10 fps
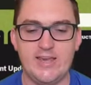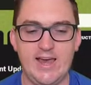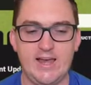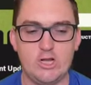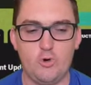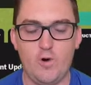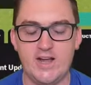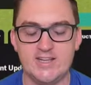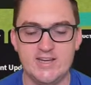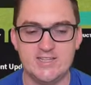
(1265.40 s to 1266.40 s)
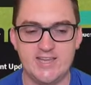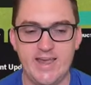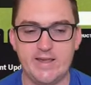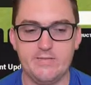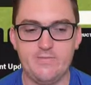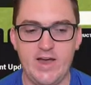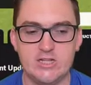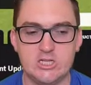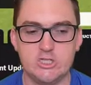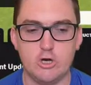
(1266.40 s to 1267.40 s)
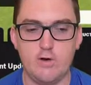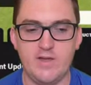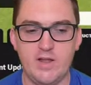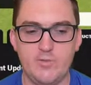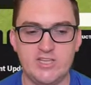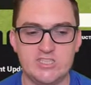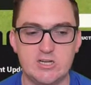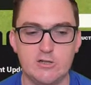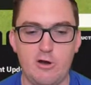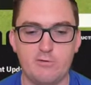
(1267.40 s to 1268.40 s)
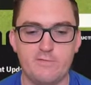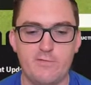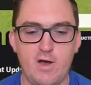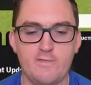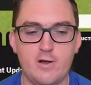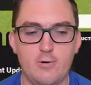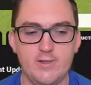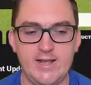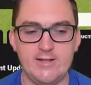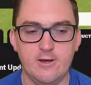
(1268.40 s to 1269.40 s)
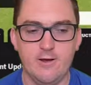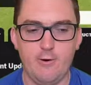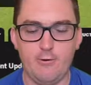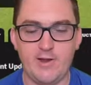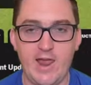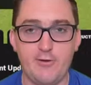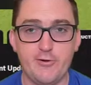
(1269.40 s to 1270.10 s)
We can't quite take advantage of it, and we still hold a 5-goal lead on